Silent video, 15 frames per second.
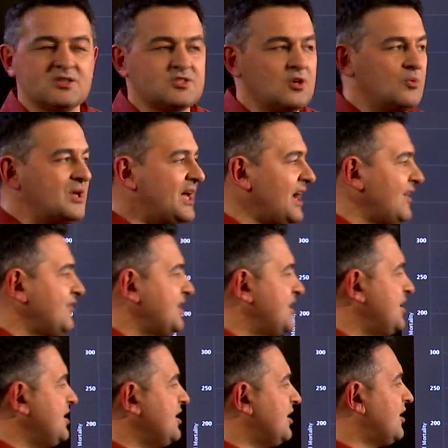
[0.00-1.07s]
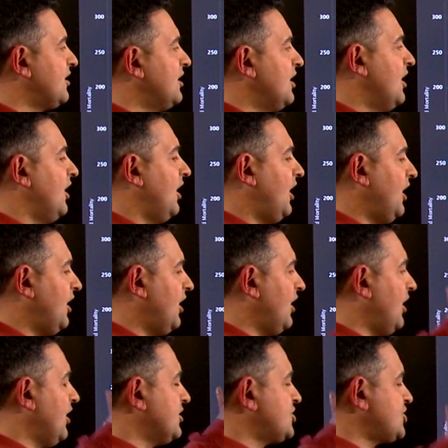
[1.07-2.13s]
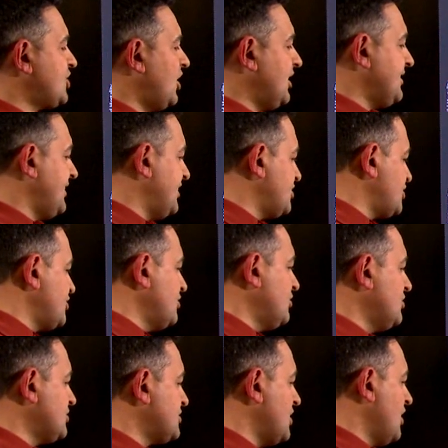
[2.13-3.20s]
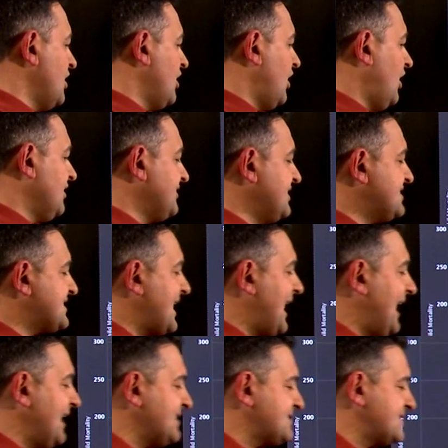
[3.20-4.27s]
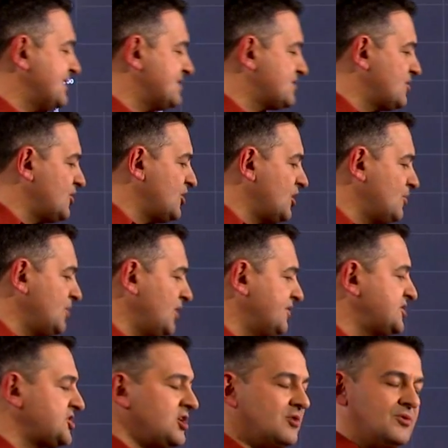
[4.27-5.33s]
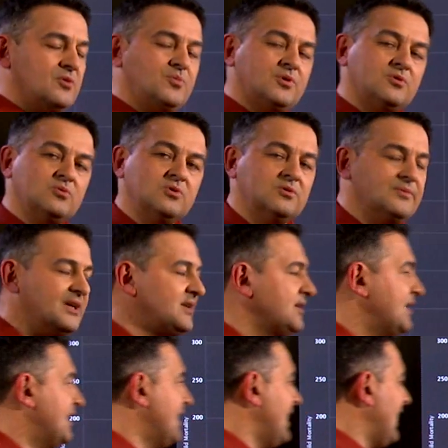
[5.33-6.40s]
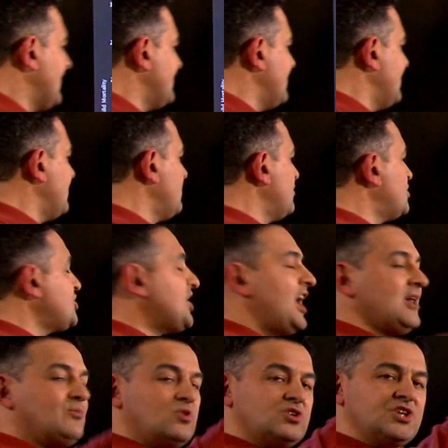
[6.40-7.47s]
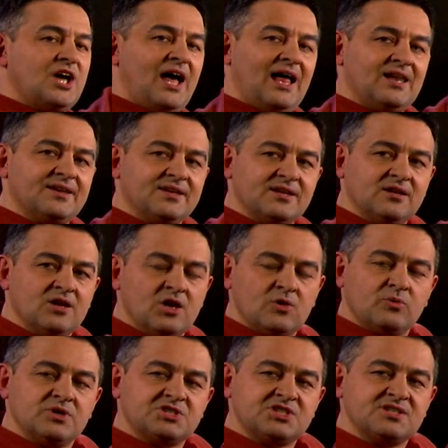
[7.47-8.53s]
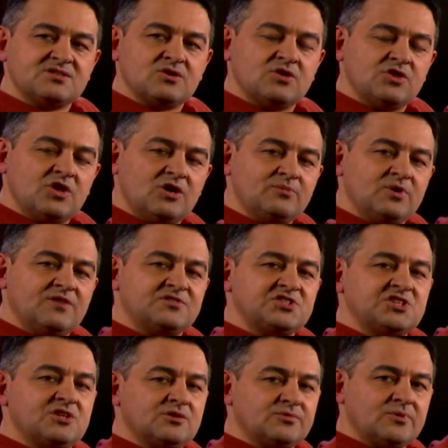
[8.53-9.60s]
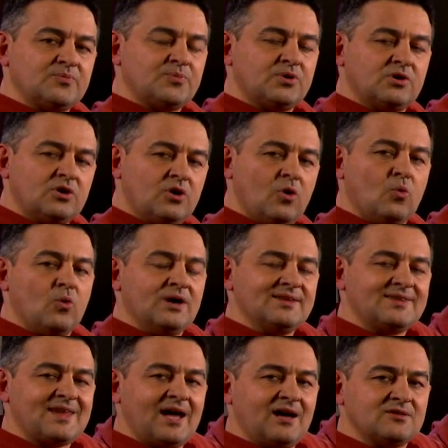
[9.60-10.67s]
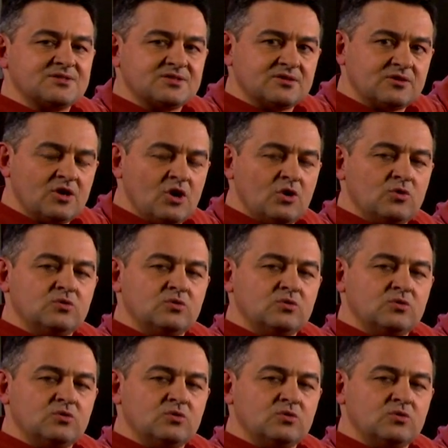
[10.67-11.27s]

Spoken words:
So we have here a chart that shows on this axis the number of children per woman, and then the child mortality, which is the number of children per 1,000